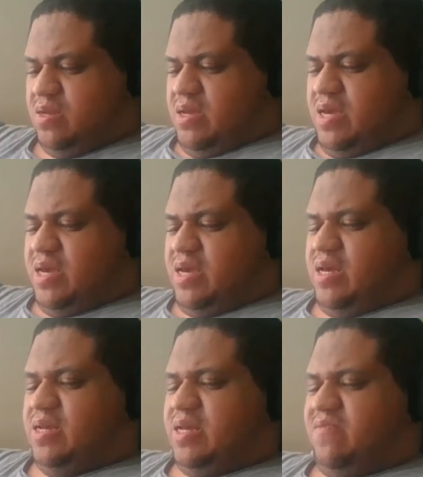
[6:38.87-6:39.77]

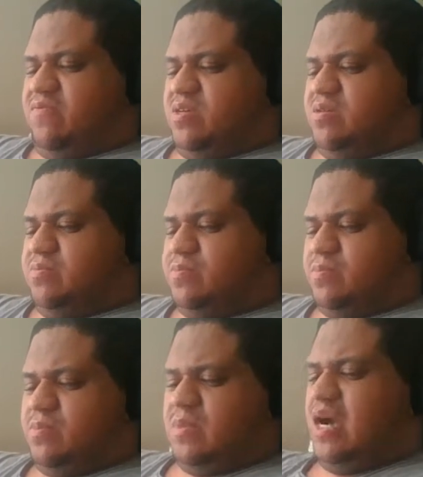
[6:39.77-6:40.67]
and
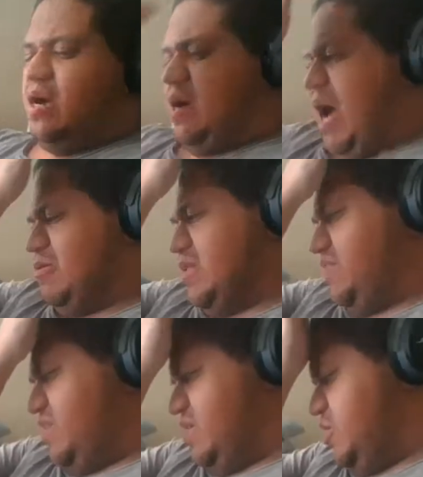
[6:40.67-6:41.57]
I'll
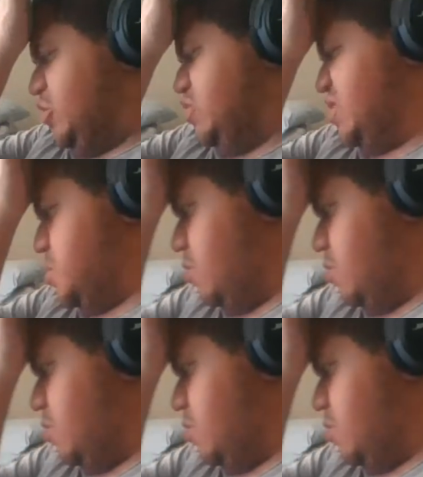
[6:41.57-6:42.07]
definitely use it for a